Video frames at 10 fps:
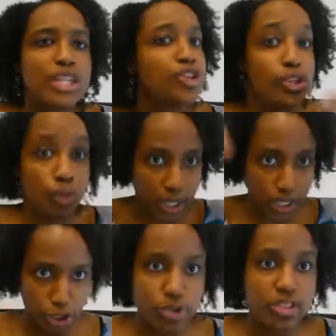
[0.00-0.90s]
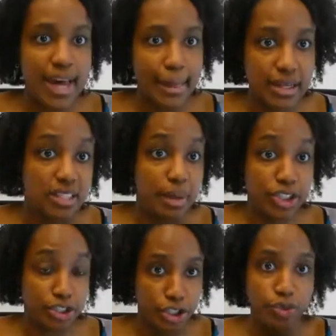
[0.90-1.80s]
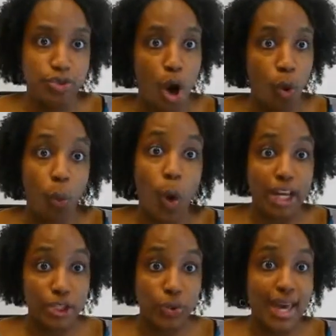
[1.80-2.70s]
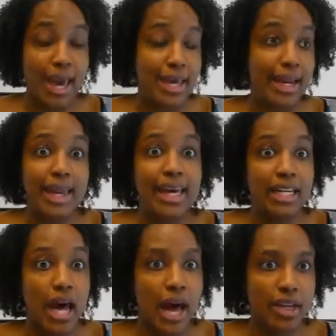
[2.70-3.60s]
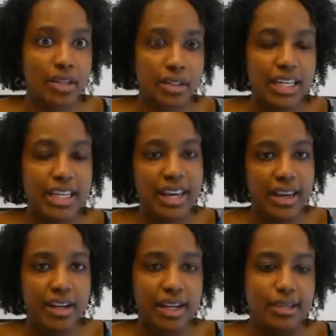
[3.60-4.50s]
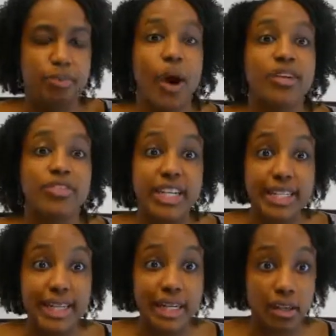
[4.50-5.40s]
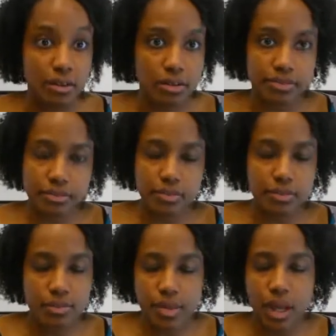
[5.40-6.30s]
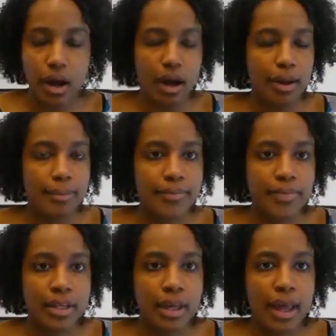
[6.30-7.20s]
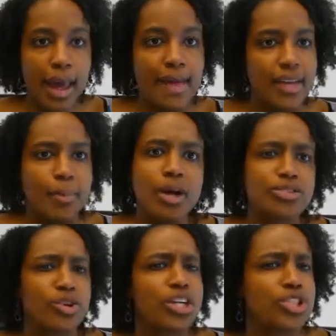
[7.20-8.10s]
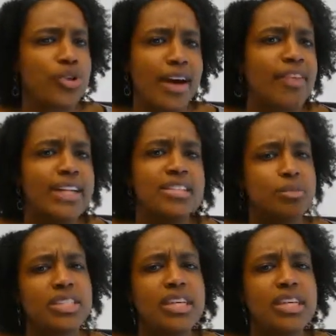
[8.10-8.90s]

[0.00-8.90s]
So you want to use that list to make sure you know what you can and cannot get as part of the deal. And then I'm also going to try and find some